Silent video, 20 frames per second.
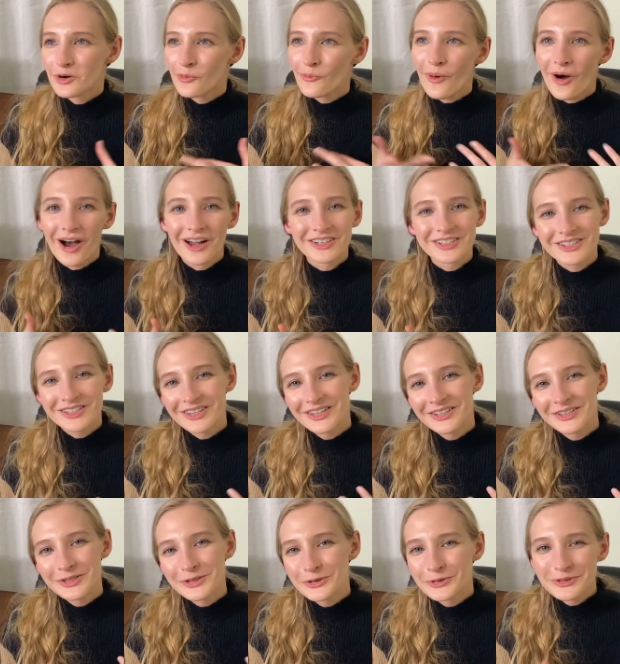watched the
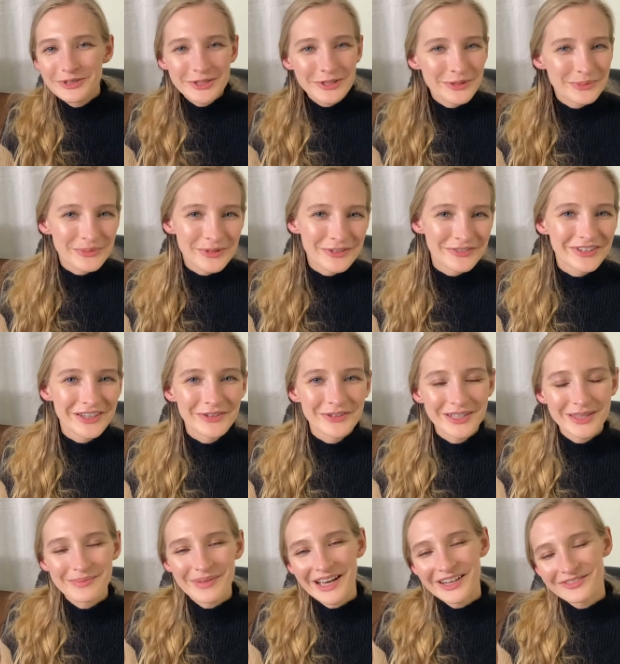new Dune movie
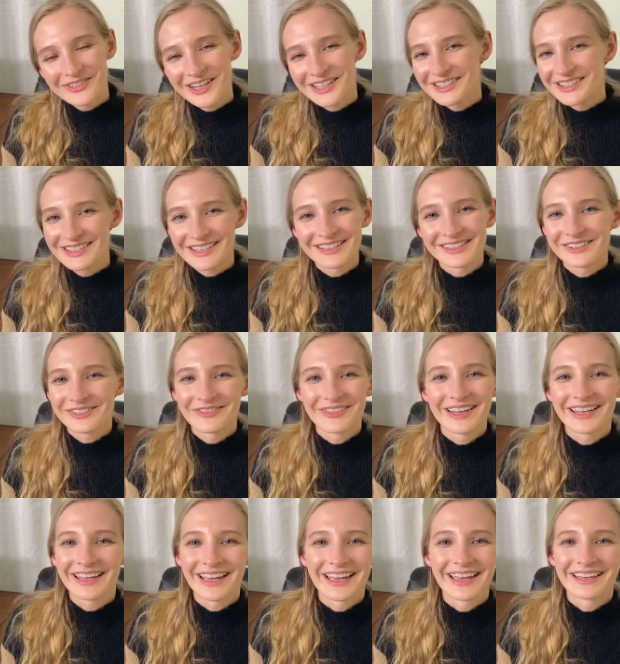with my friends this
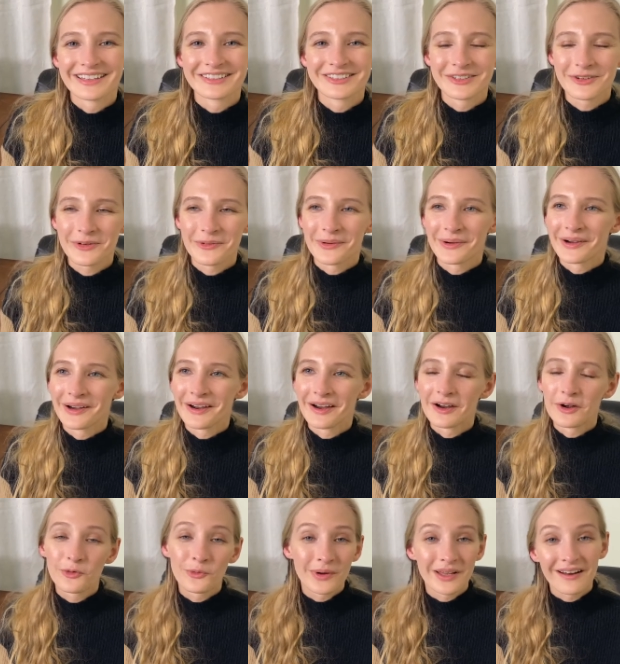weekend,
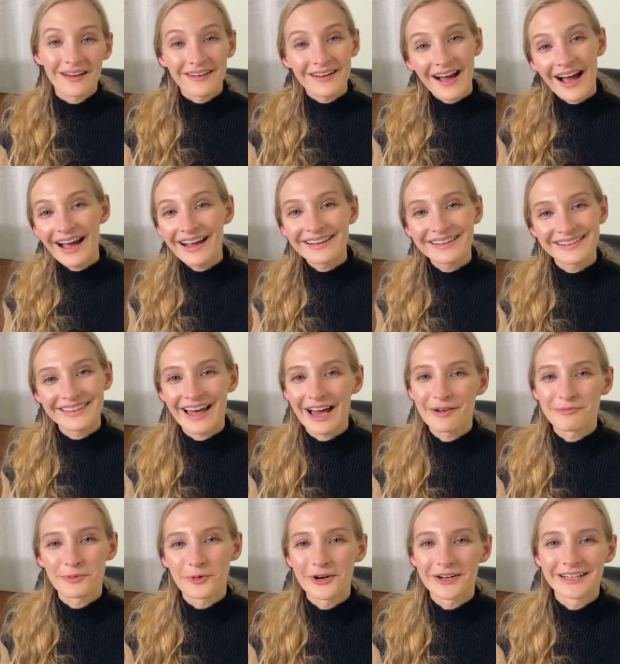or went on a hike
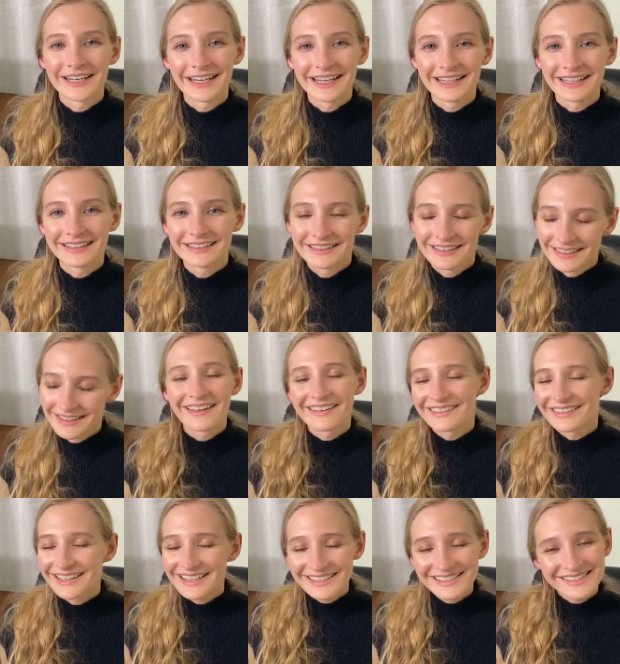that morning,
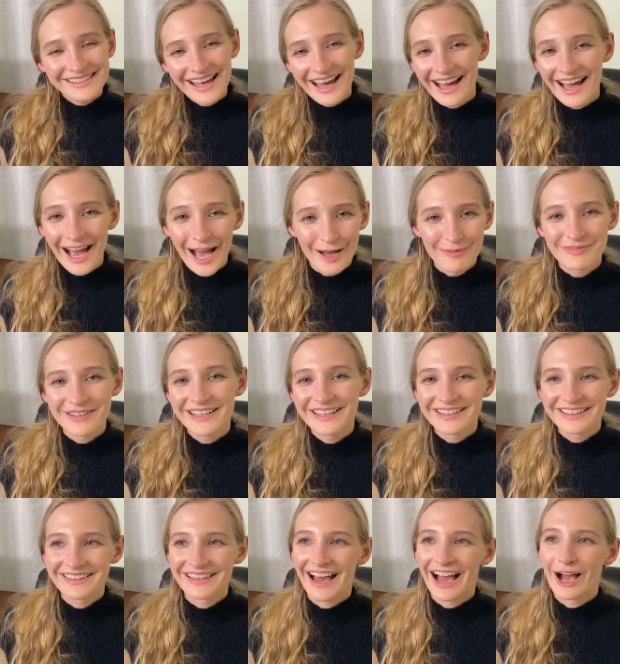and things that
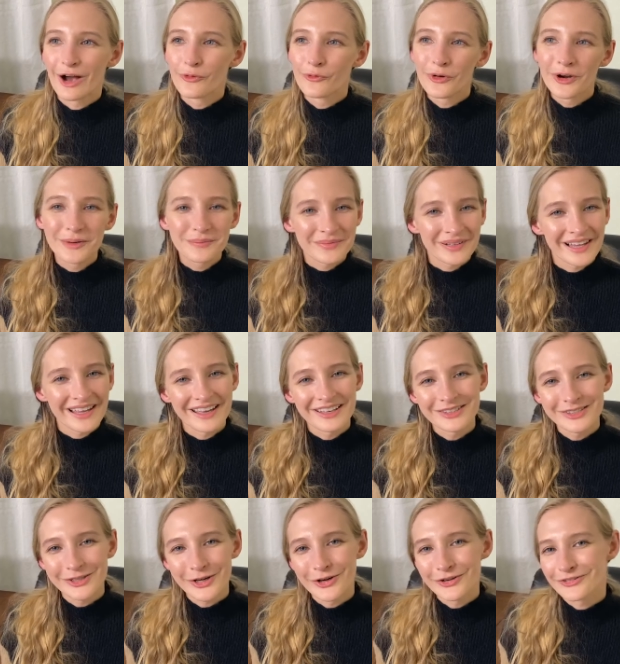happened that weren't
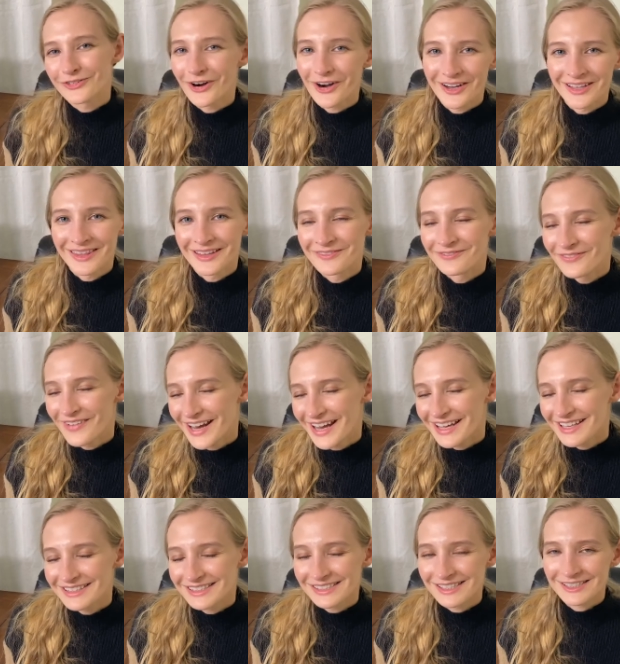planned so far in
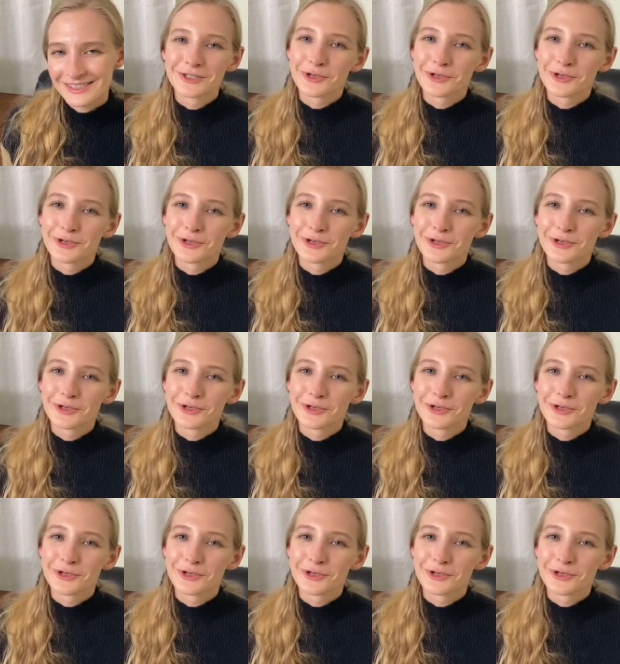advance